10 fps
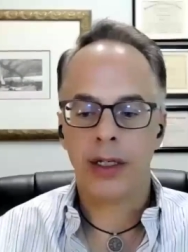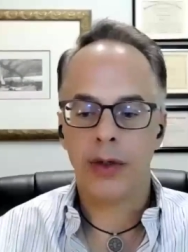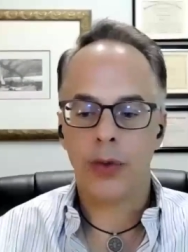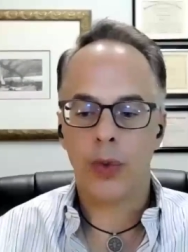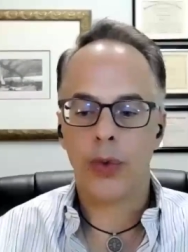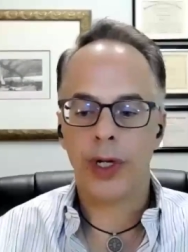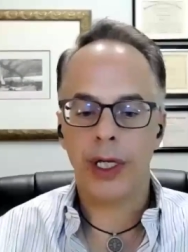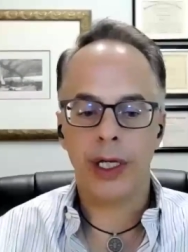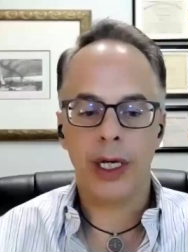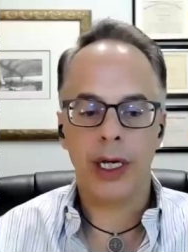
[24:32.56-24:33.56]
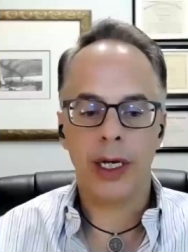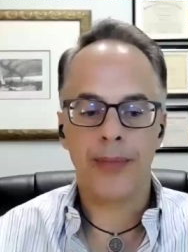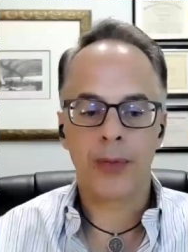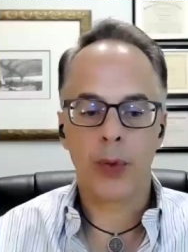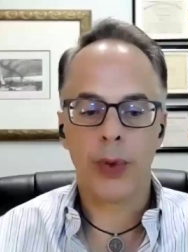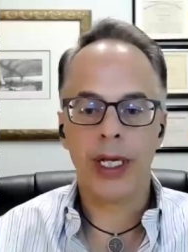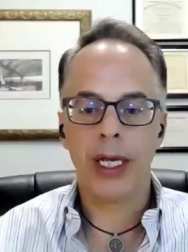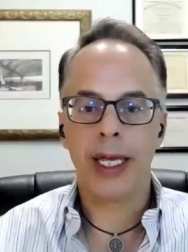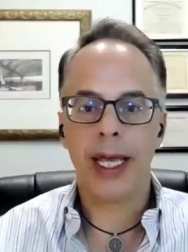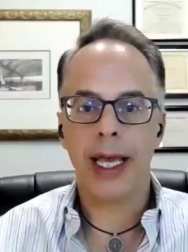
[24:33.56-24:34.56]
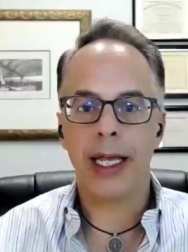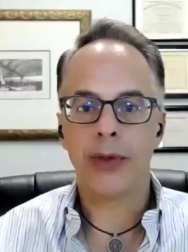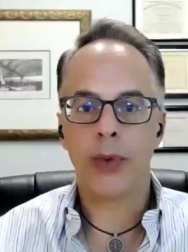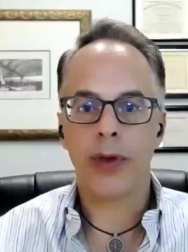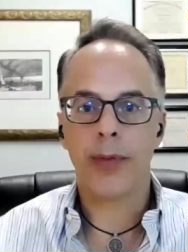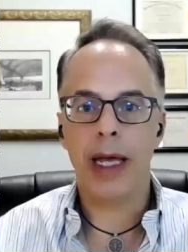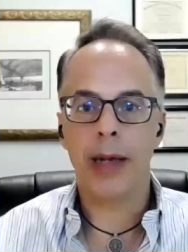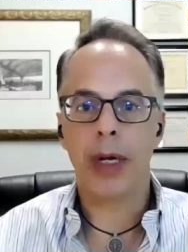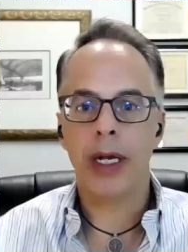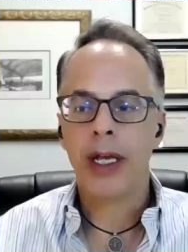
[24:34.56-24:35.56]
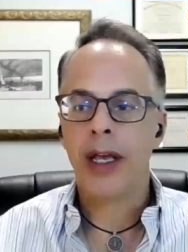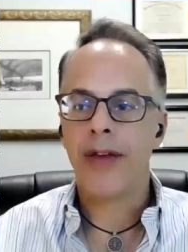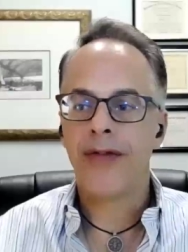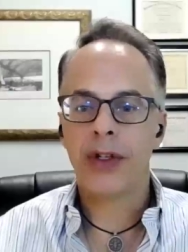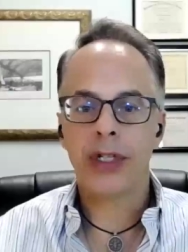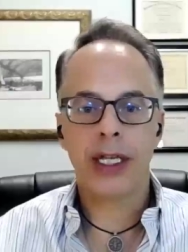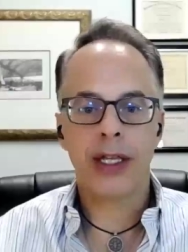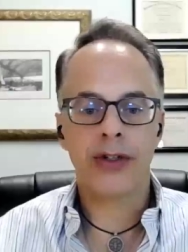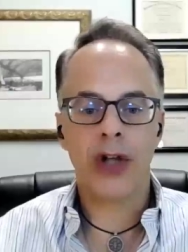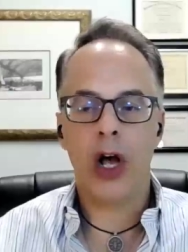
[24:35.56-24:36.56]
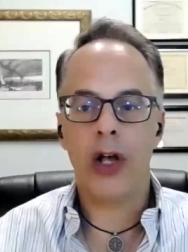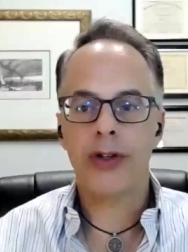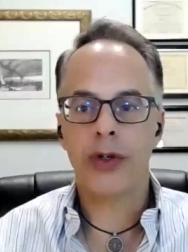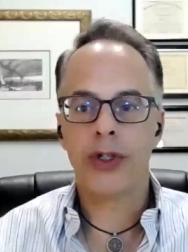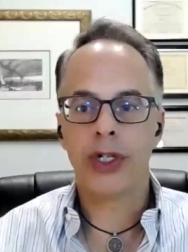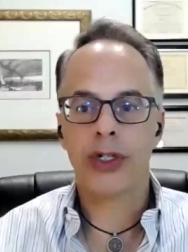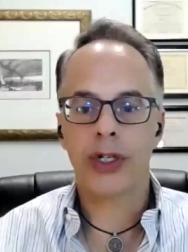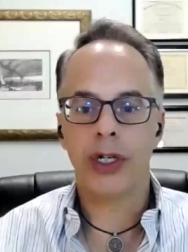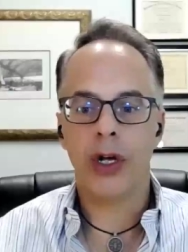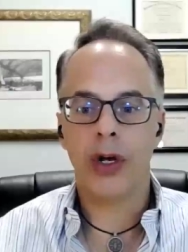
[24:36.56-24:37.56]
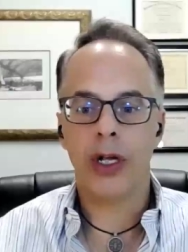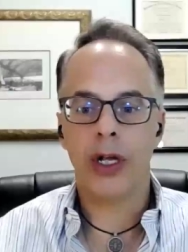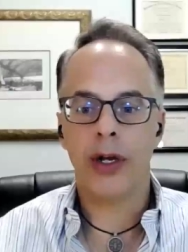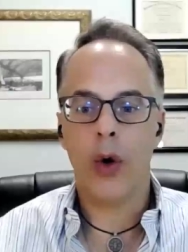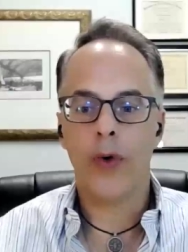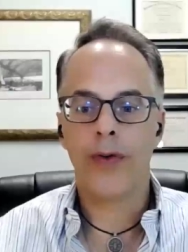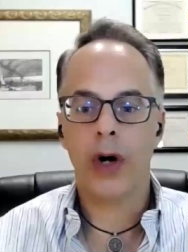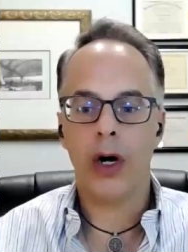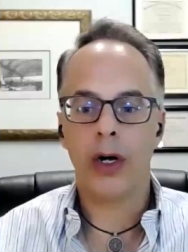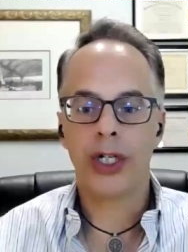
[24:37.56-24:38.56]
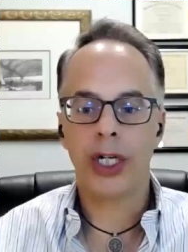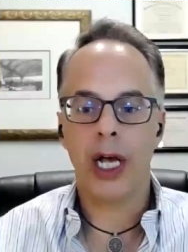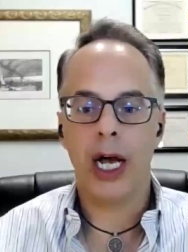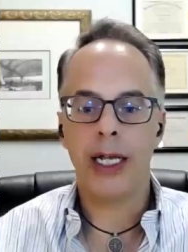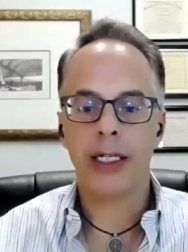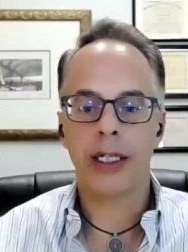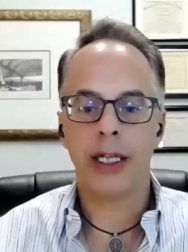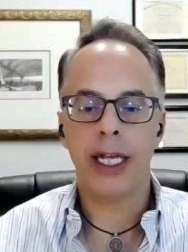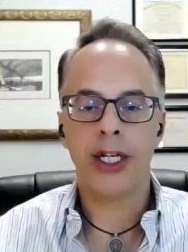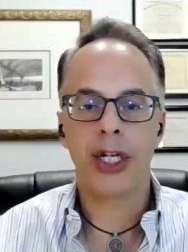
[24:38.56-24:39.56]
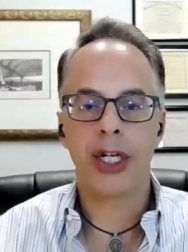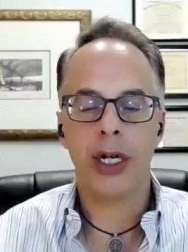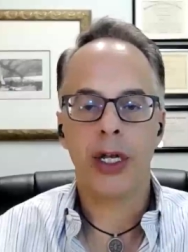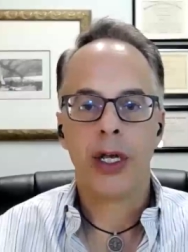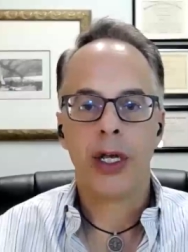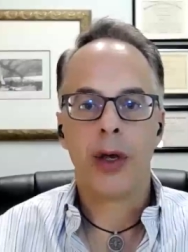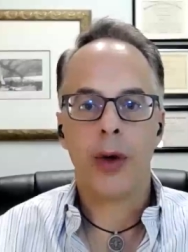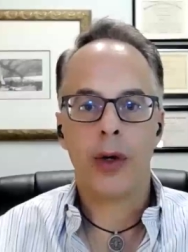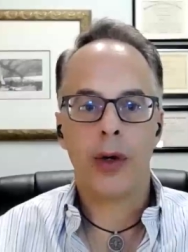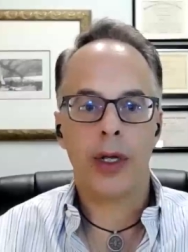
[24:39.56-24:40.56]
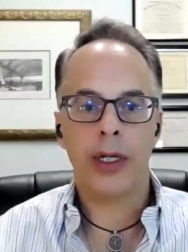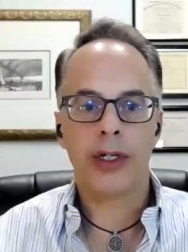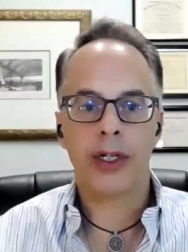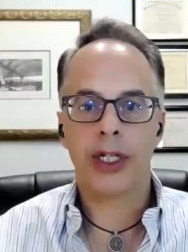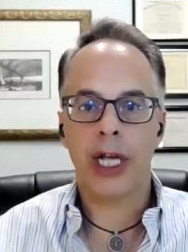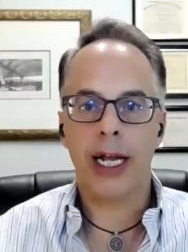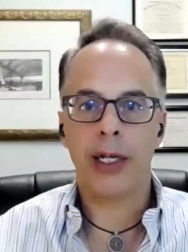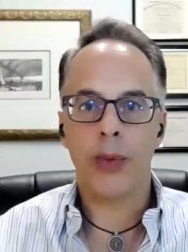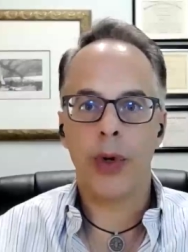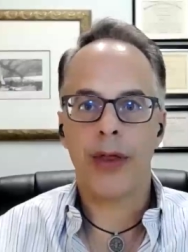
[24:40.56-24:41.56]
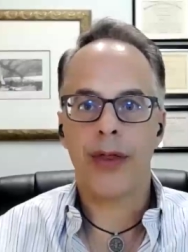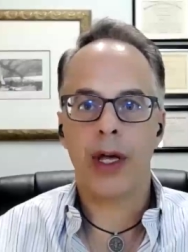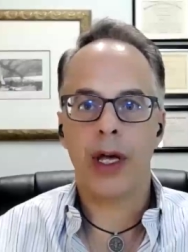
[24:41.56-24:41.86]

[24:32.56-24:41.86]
re-engage with men. But it feels like there's also just an overarching isolation in society with